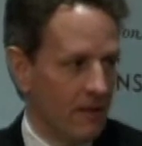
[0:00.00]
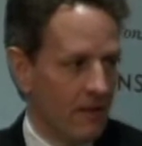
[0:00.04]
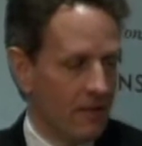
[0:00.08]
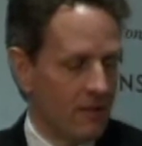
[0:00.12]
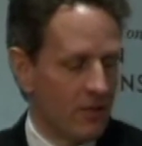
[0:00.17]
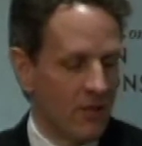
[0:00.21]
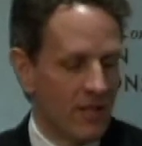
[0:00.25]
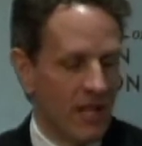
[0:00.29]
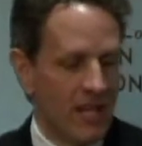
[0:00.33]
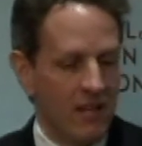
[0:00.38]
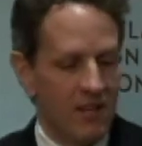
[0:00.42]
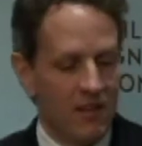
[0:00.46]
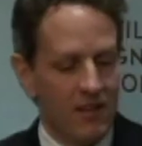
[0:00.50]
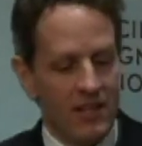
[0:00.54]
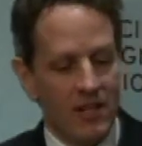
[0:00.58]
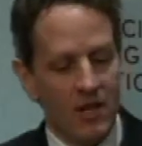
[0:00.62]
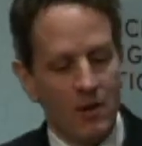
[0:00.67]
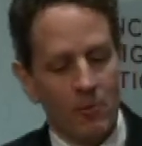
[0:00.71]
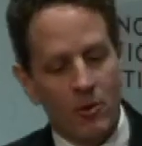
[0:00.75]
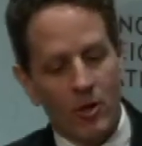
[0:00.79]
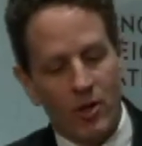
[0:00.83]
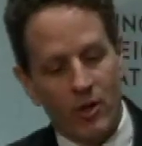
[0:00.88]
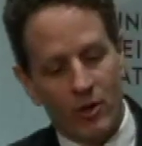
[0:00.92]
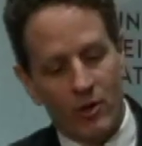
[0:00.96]
So they,
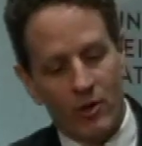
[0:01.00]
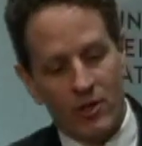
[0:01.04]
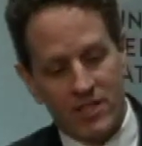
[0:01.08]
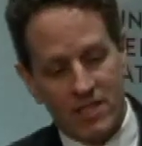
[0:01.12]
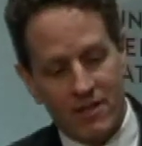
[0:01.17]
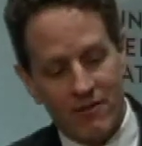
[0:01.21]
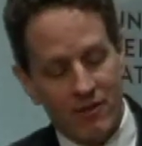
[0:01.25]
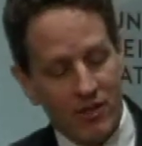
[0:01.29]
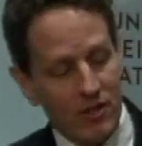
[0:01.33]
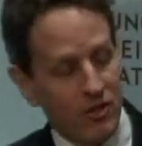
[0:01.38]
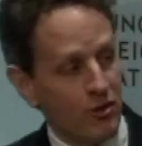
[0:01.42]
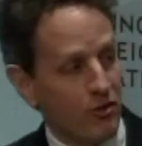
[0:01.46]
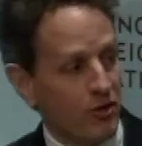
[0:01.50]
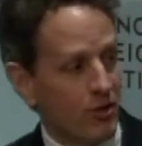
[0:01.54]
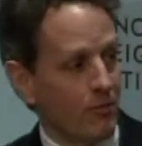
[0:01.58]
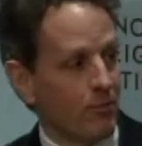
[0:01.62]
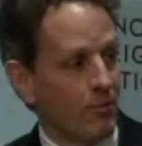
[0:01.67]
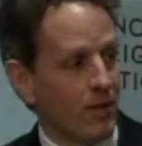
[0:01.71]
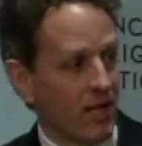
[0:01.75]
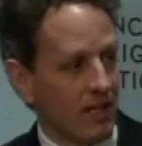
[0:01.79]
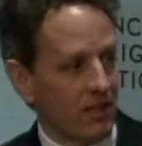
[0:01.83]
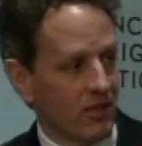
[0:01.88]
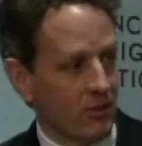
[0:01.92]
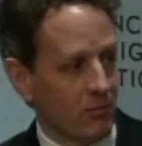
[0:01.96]
their borrowing costs have a huge
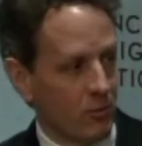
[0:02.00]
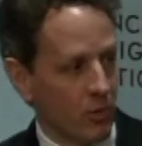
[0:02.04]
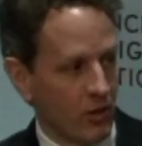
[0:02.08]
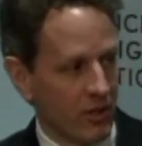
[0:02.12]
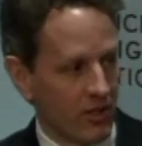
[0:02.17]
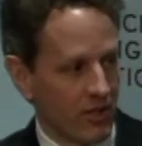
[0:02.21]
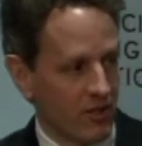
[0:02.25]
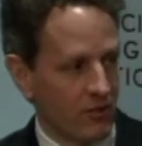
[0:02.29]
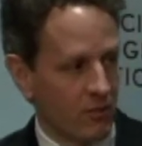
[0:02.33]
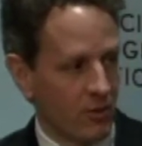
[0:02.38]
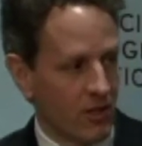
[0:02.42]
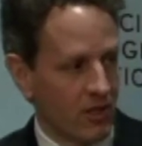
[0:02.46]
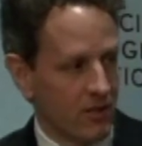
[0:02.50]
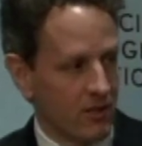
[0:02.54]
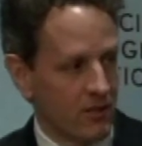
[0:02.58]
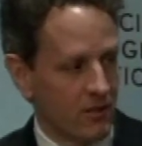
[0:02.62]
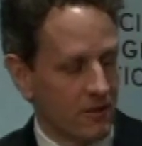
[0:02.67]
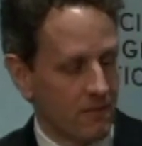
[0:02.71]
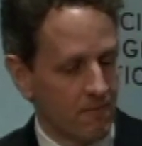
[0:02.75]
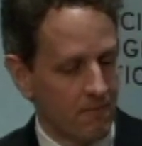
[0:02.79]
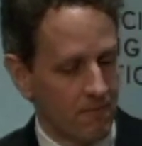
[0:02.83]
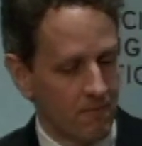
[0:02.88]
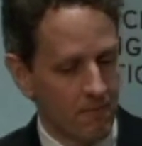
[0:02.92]
impact on mortgage spreads.